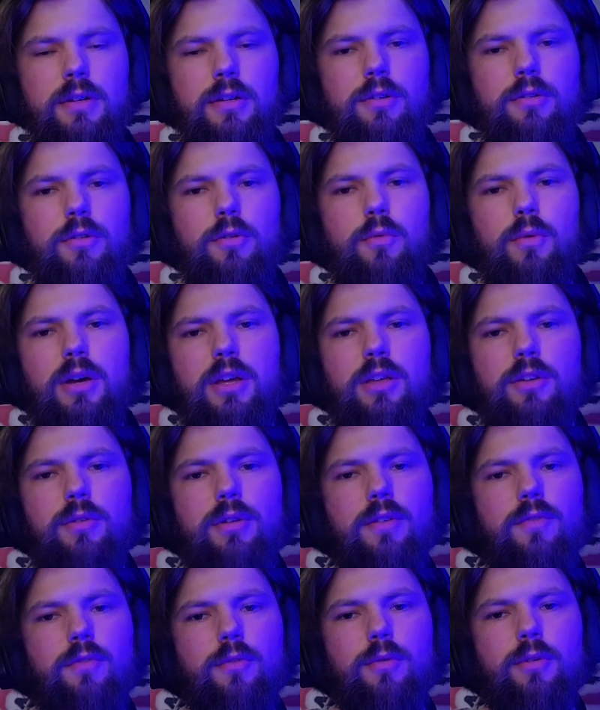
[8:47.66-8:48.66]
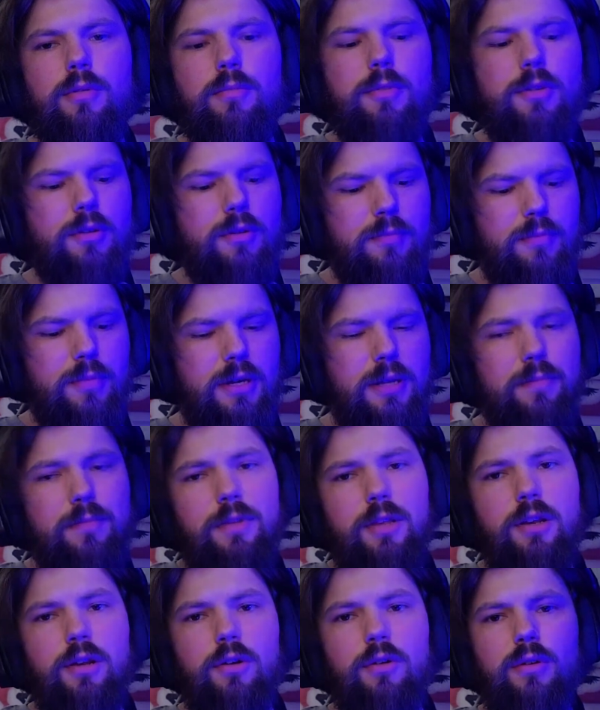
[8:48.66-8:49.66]
I don't know why you'd ever want to mute it, but,
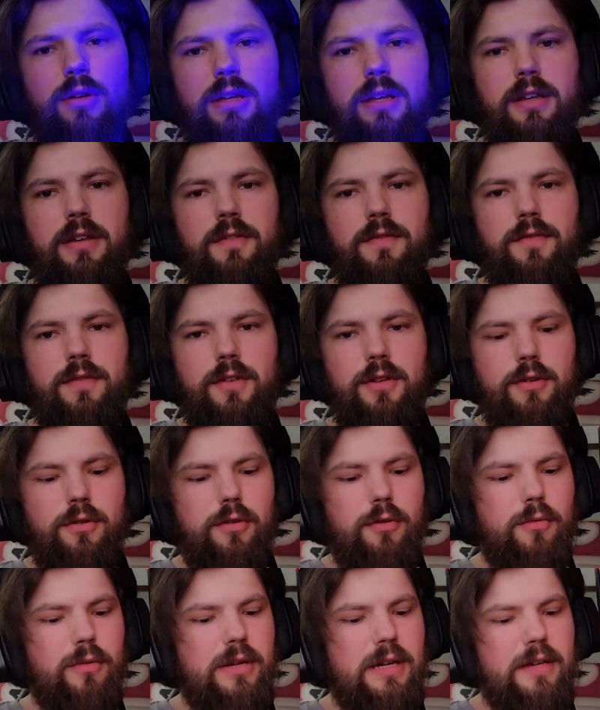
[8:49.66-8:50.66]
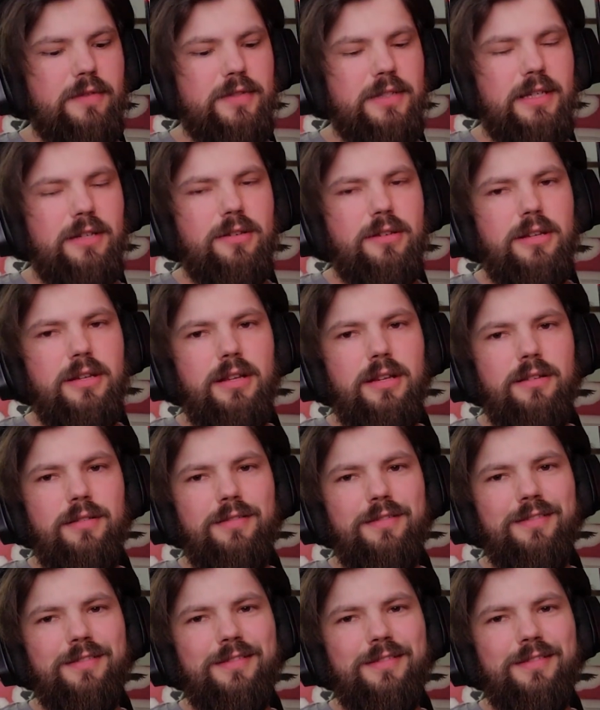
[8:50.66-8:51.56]
you know, if you don't want to have sound, you